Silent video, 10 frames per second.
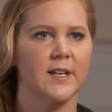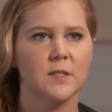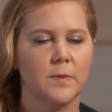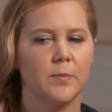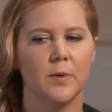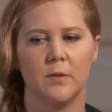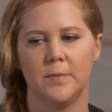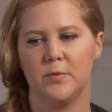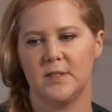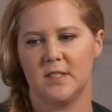trans
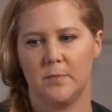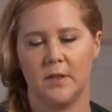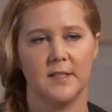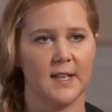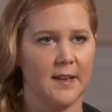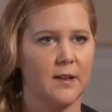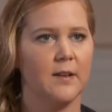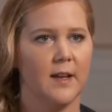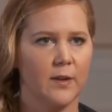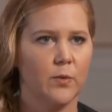people yeah. with disabilities
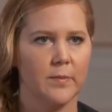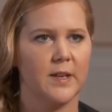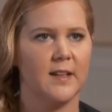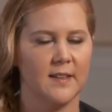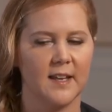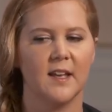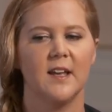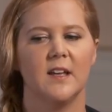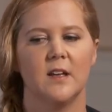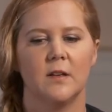and women, and, like,